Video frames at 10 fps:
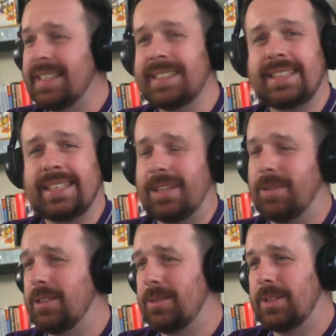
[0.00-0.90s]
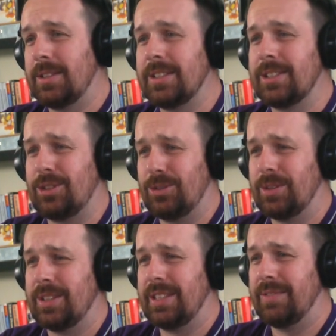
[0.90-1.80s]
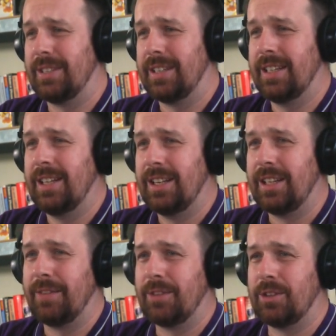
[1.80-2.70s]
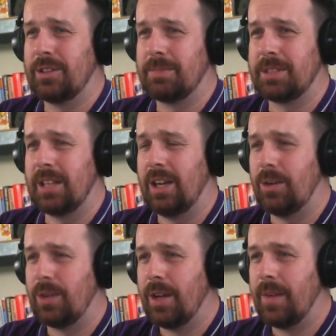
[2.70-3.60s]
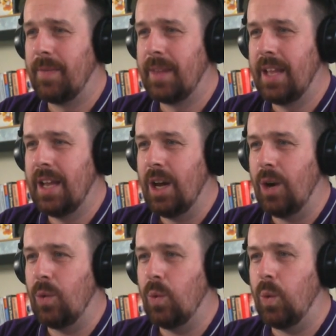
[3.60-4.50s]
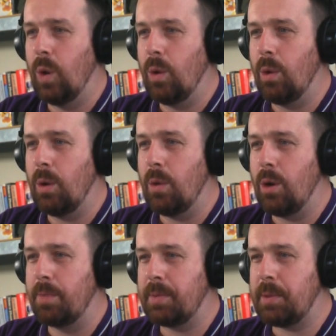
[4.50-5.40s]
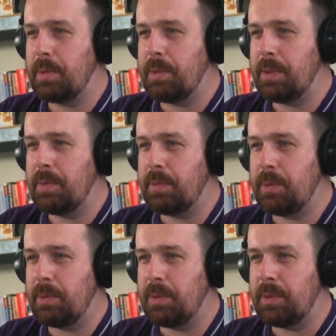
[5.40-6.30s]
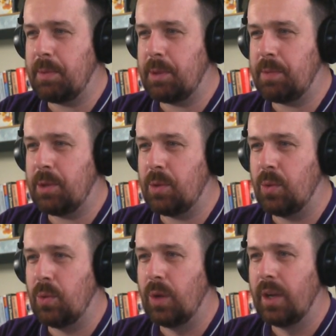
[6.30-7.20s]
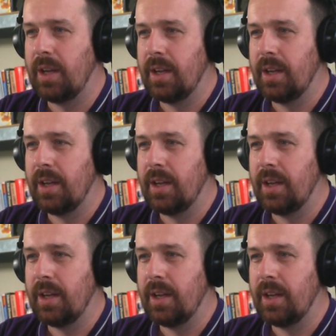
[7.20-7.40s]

This is not how we do it. You just shoot the D.Va. Leave the Ultimates alone. Oh, whoa, whoa, whoa, whoa, Pew, pew, pew, pew, pew, pew, pew, pew, pew, pew.